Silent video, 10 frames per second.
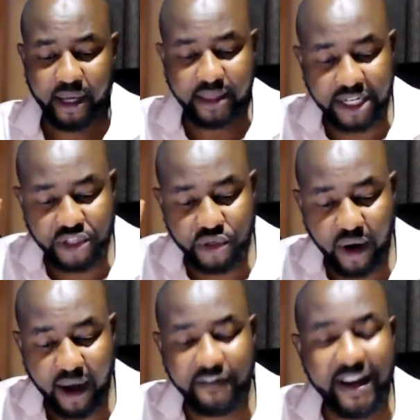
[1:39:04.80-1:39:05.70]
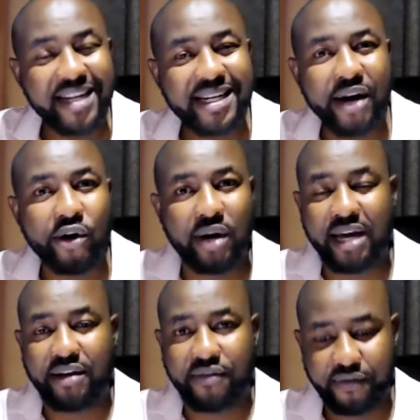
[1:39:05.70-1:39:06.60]
that you have eternal
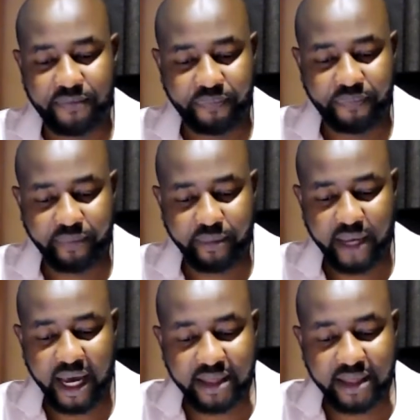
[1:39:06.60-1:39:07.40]
life and